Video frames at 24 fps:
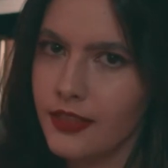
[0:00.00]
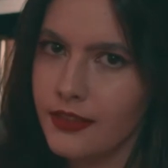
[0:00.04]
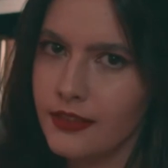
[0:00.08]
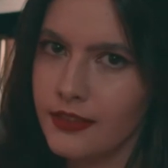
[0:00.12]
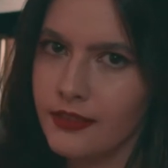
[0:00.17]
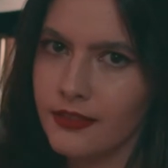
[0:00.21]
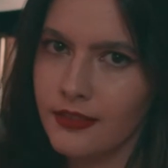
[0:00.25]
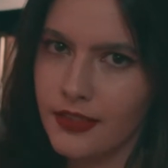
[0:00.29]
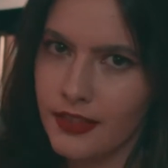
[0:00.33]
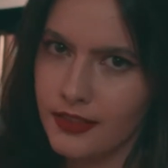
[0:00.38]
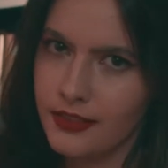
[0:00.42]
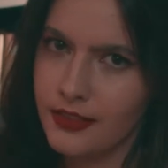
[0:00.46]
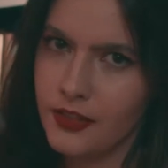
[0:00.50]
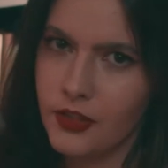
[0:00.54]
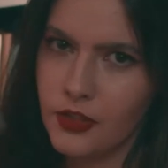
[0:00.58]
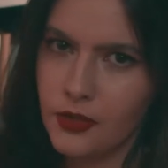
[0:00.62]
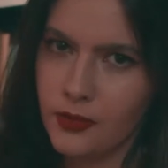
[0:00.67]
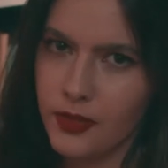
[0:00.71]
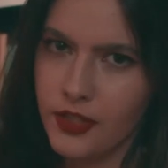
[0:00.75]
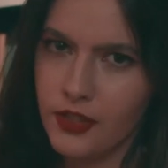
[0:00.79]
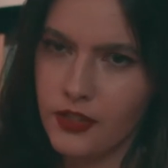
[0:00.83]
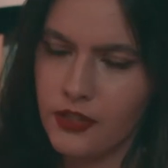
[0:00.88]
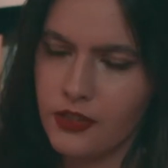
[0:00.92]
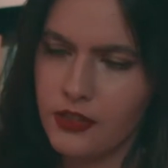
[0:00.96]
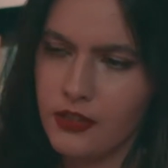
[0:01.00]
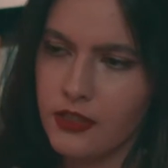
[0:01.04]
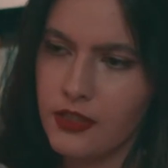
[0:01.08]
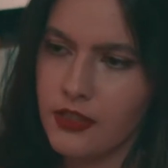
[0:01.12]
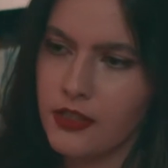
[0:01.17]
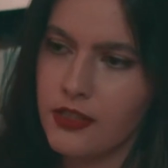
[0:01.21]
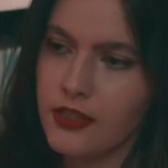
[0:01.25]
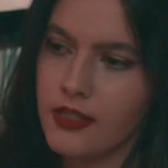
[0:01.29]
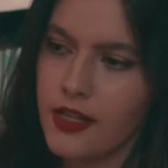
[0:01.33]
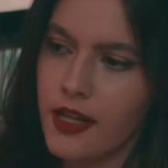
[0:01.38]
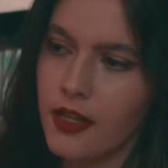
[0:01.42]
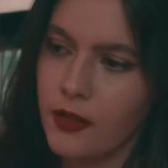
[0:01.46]
the situations
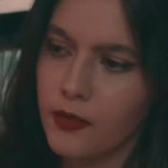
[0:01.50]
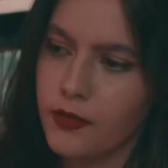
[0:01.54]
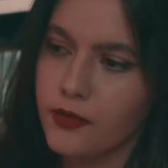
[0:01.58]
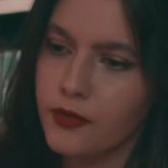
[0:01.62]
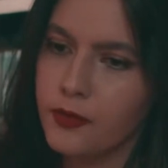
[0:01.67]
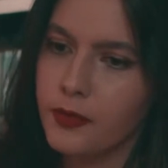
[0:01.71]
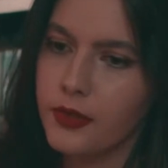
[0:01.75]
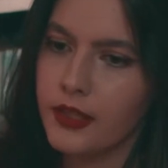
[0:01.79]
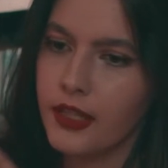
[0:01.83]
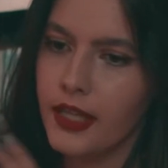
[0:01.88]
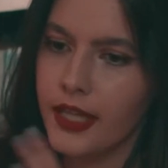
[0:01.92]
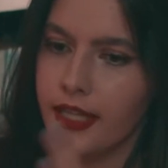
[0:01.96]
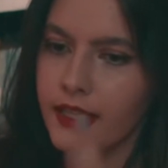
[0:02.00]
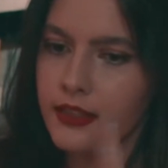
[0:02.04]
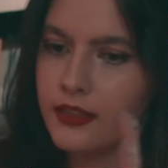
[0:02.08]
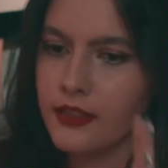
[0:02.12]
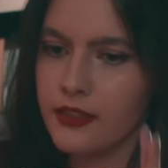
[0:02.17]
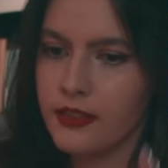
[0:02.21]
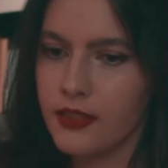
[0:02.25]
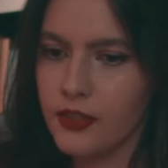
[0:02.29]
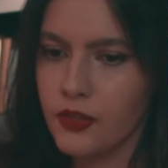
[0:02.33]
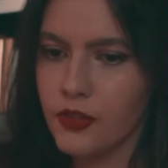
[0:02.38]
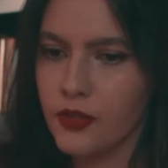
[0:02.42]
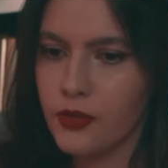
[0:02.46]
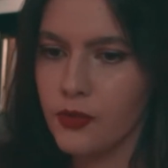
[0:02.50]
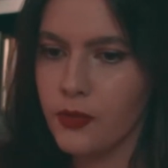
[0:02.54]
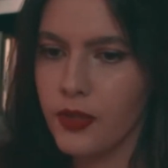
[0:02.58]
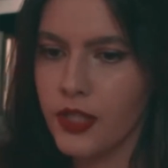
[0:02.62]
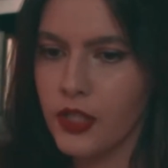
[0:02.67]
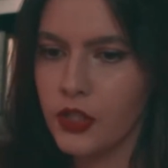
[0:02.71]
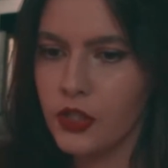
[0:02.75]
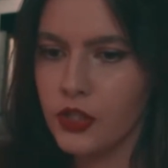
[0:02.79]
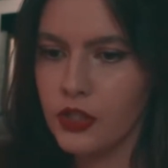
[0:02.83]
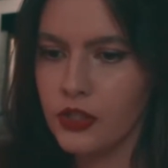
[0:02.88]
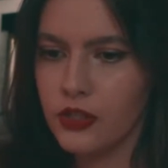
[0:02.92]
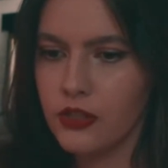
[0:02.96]
itself, but like the
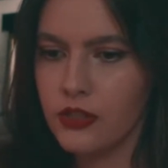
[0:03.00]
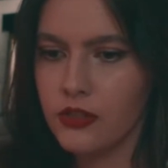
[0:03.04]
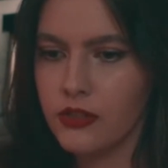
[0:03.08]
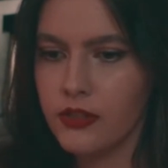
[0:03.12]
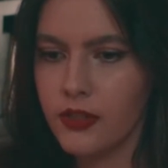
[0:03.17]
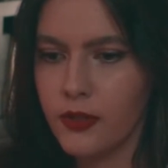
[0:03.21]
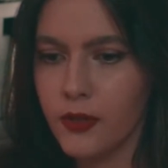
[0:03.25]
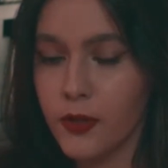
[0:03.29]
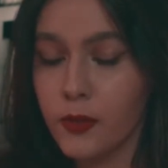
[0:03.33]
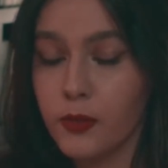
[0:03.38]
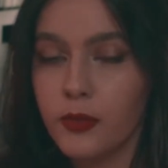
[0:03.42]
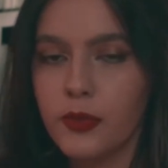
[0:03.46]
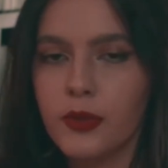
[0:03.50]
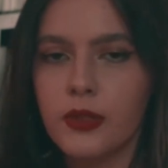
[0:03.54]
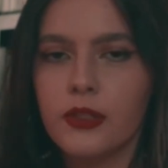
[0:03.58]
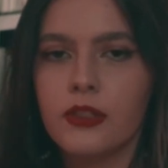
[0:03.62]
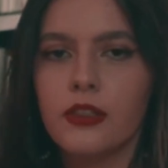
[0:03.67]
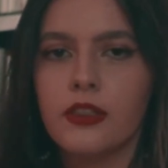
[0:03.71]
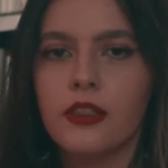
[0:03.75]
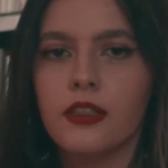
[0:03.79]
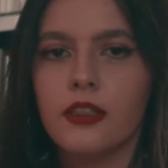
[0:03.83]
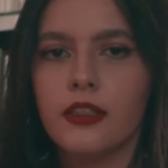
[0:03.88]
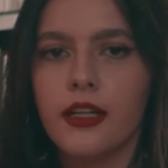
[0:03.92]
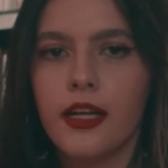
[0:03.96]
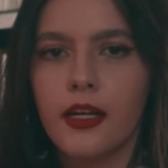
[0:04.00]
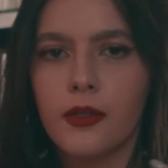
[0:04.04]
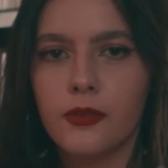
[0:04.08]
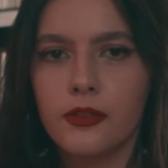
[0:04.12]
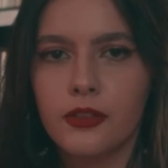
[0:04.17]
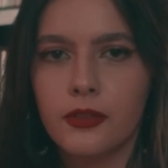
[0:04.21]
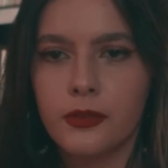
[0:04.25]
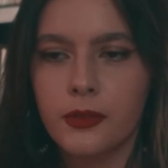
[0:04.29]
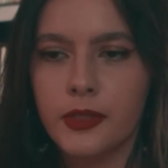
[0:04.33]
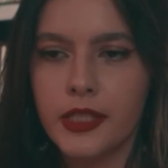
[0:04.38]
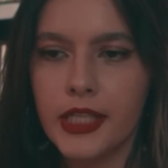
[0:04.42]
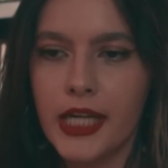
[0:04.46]
situations they were put in, how they
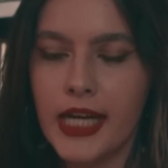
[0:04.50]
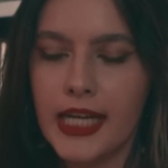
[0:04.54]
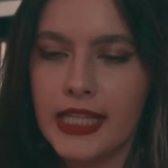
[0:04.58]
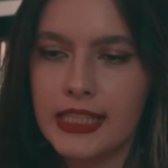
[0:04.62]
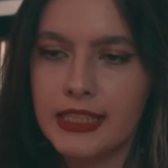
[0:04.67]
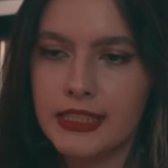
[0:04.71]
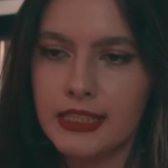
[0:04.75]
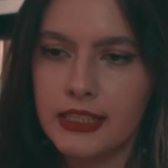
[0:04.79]
reacted,